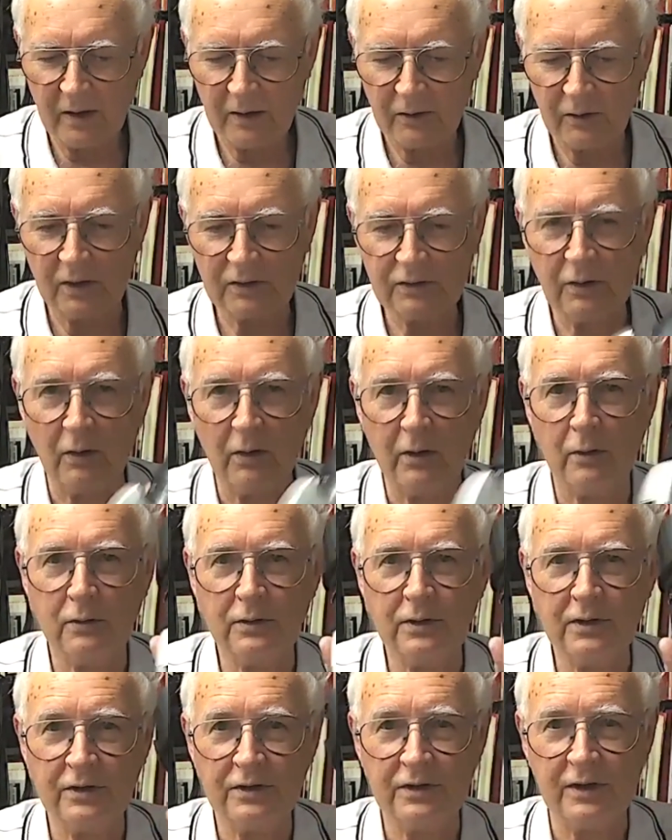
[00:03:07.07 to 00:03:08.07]
Nice little
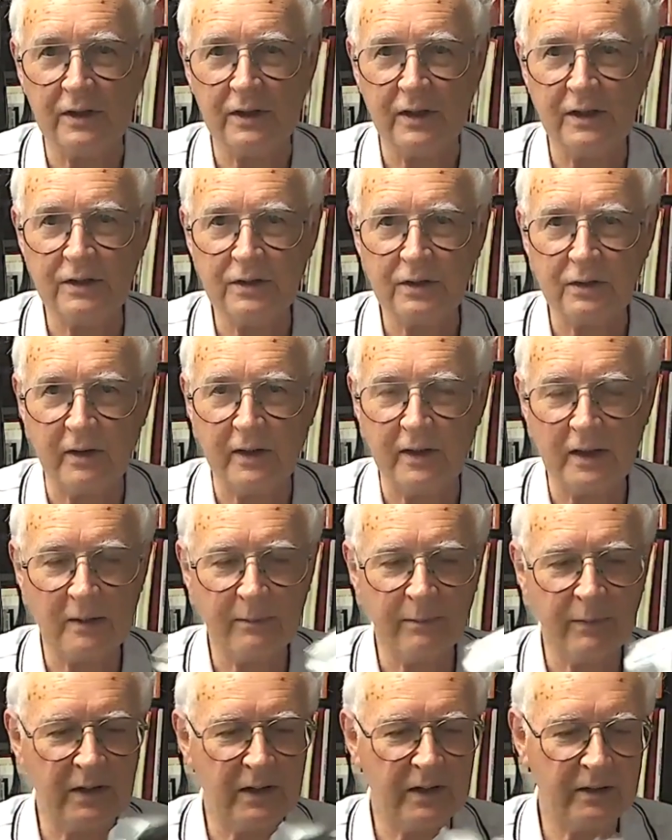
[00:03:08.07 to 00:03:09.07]
LCD screen
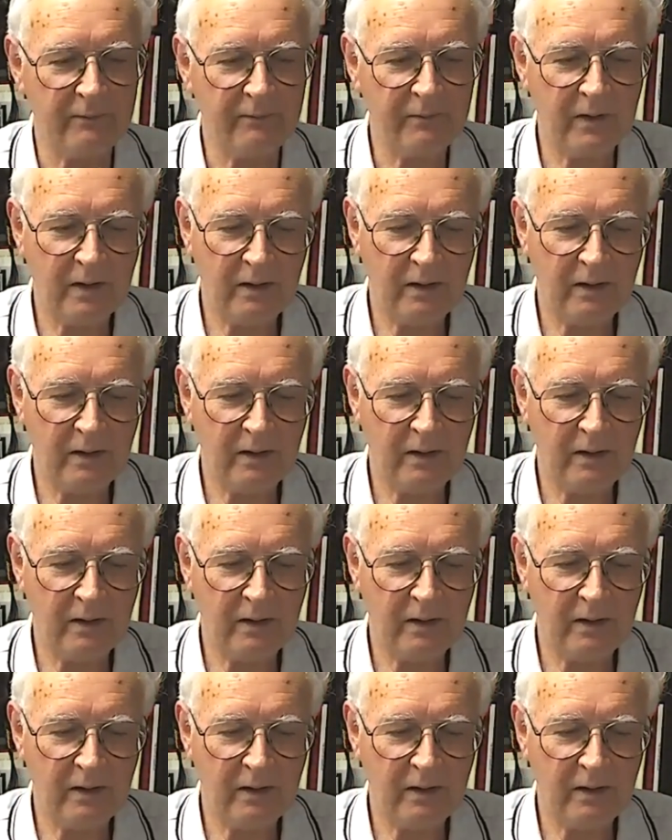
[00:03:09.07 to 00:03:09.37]
up here,